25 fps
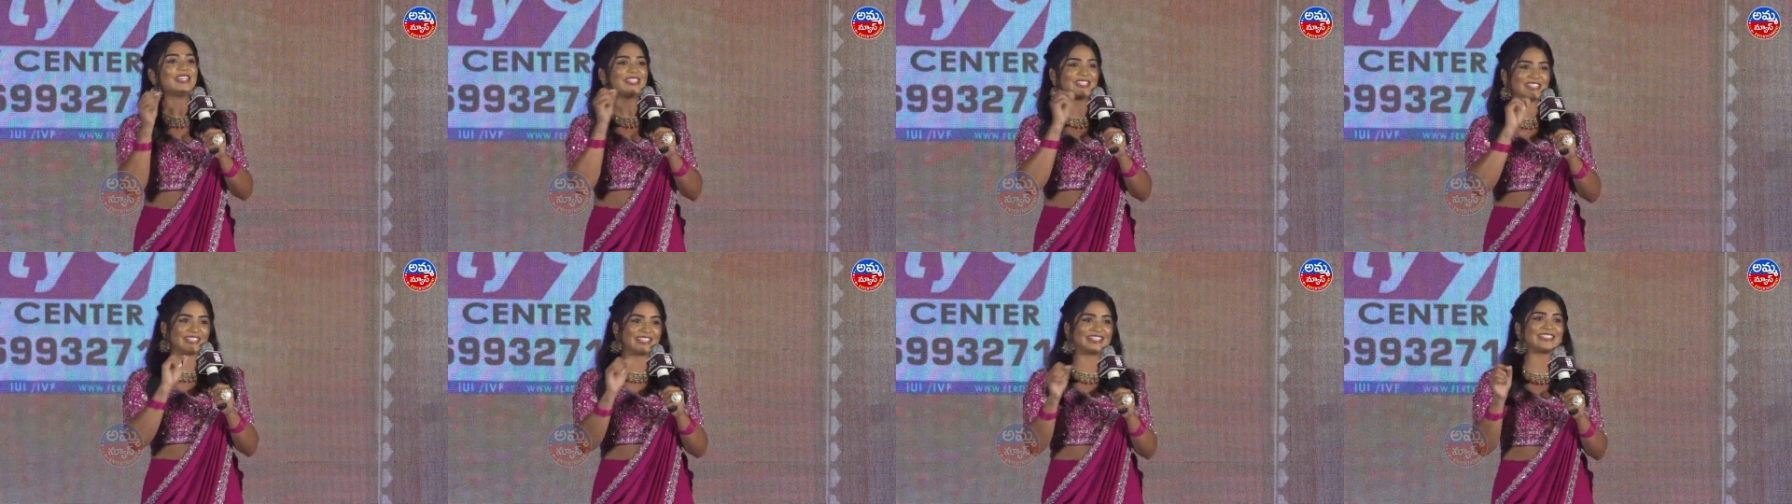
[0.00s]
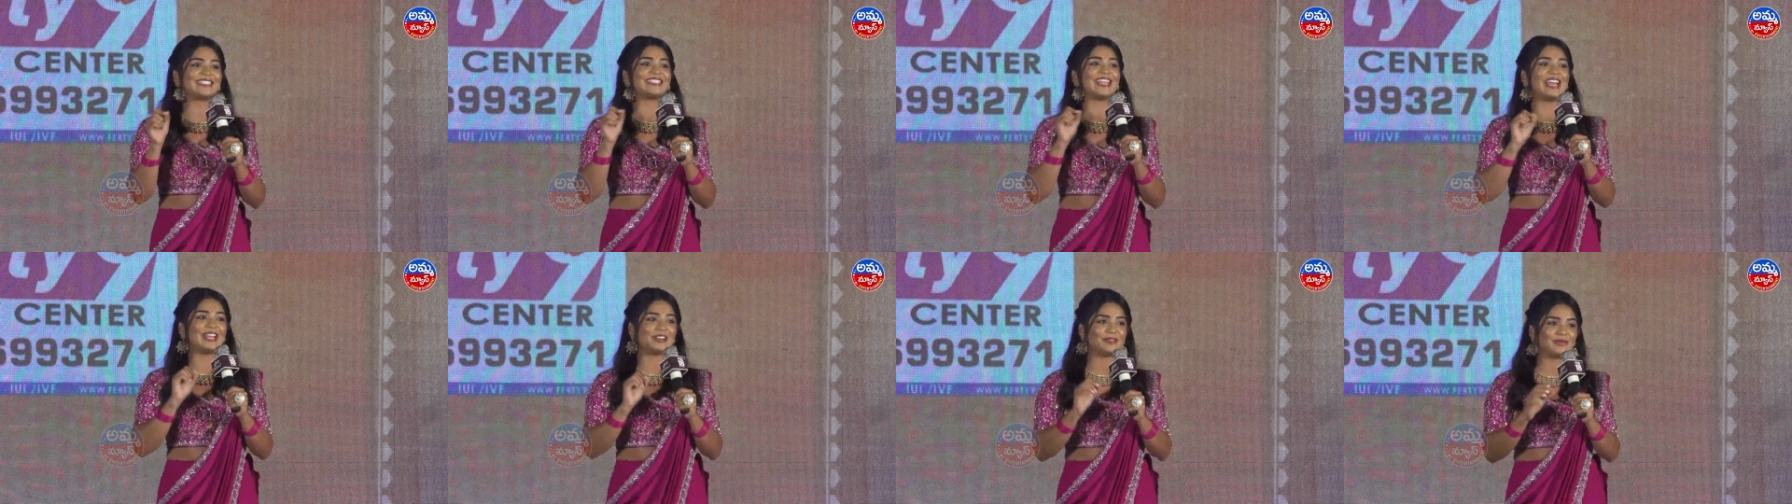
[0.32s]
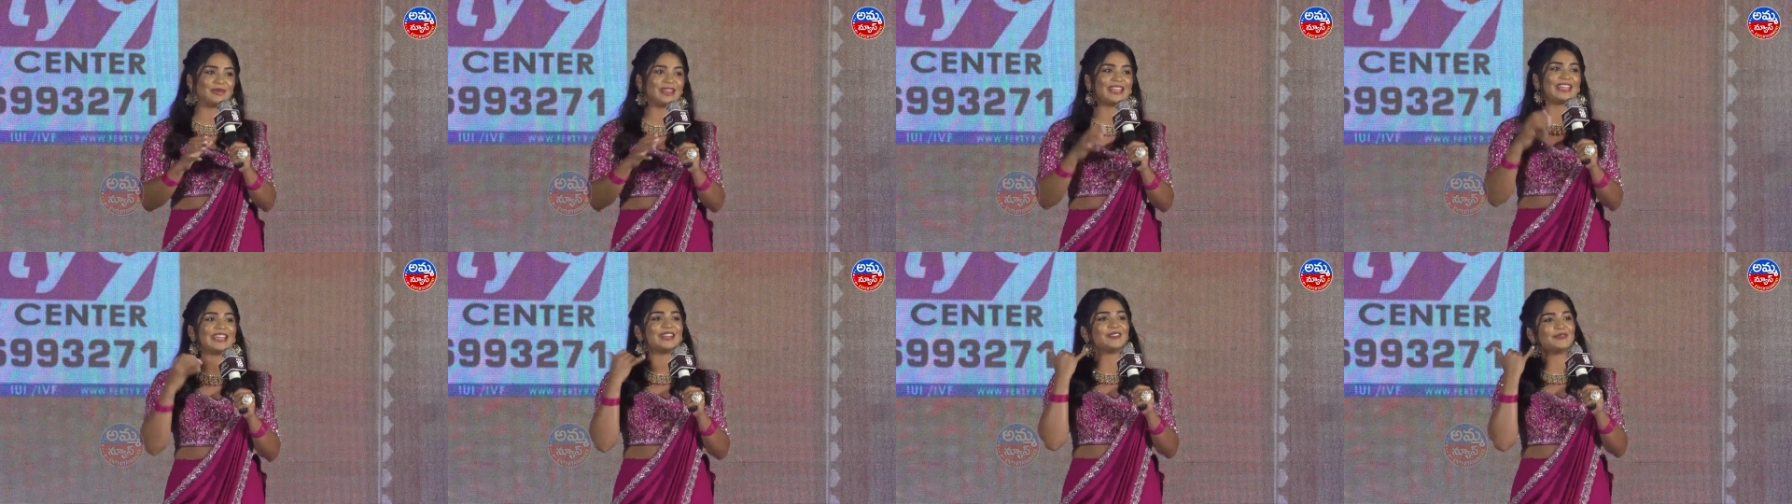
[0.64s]
She'll send
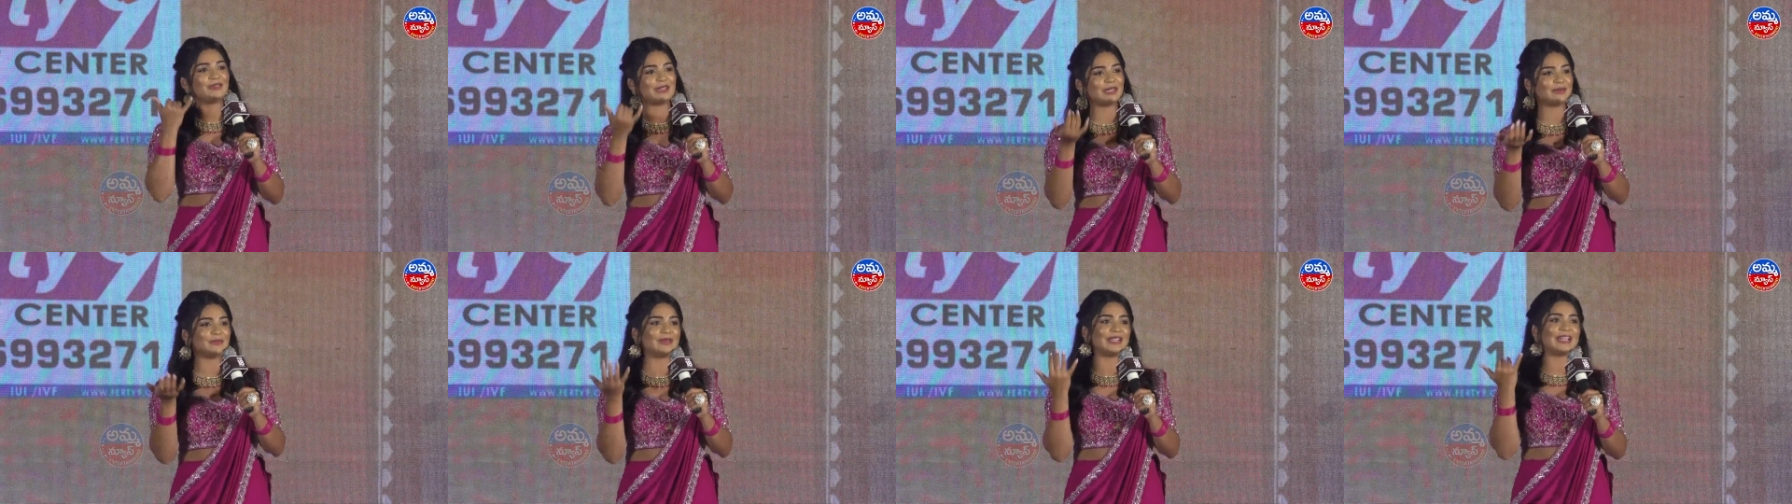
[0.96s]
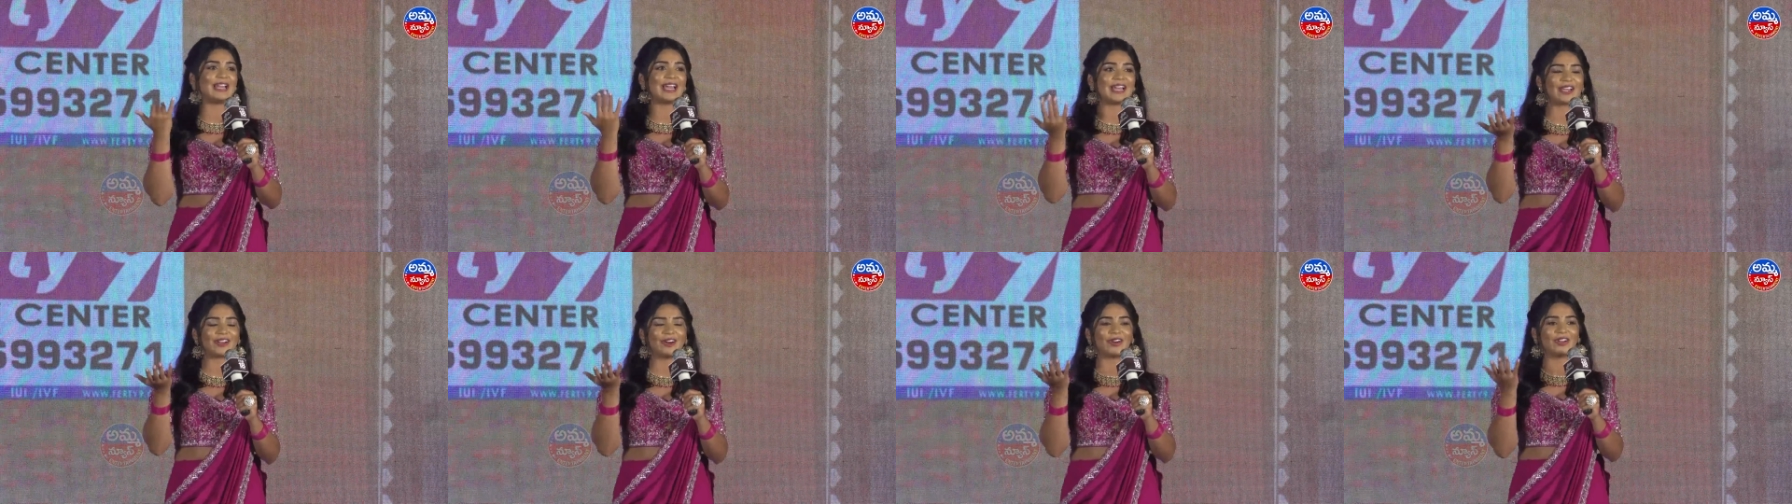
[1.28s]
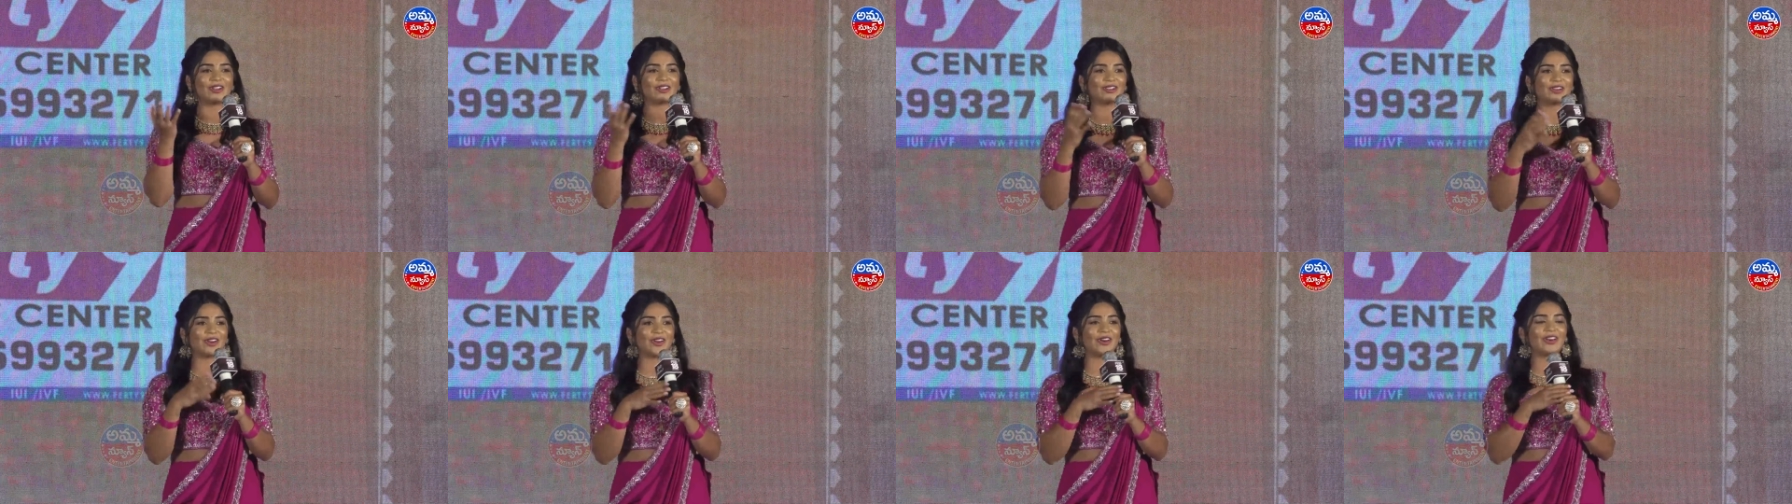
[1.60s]
me and we'll be like
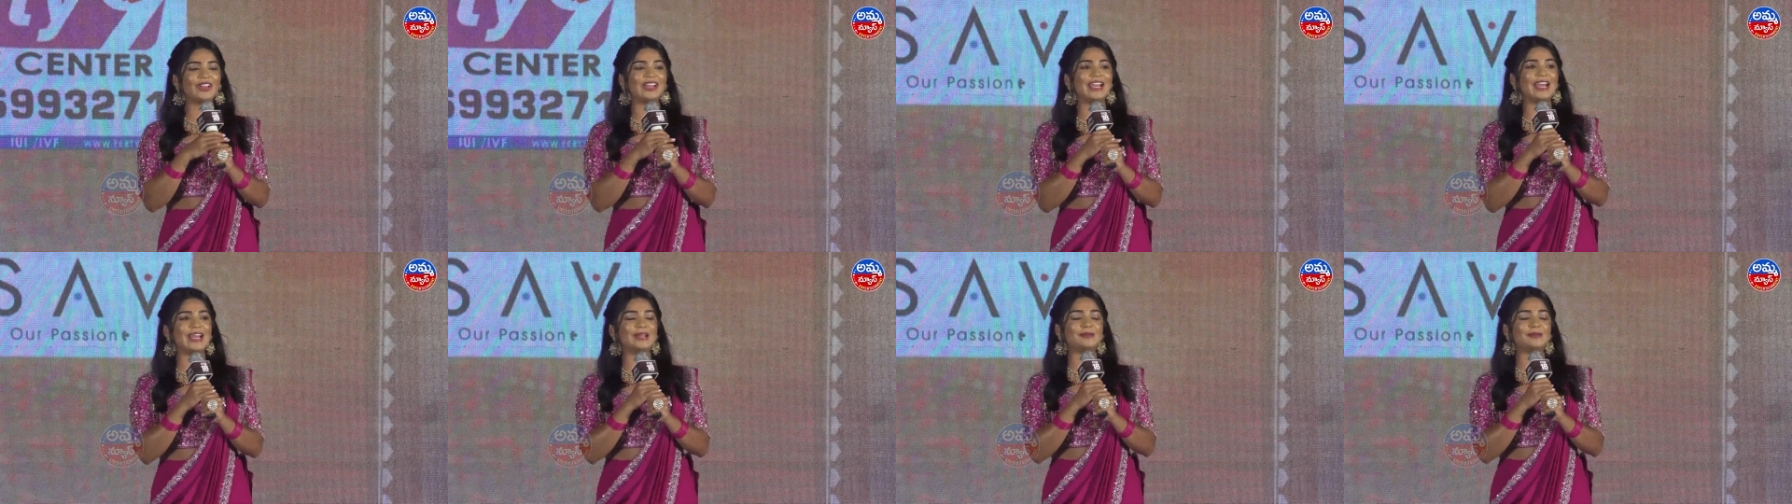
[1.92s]
on call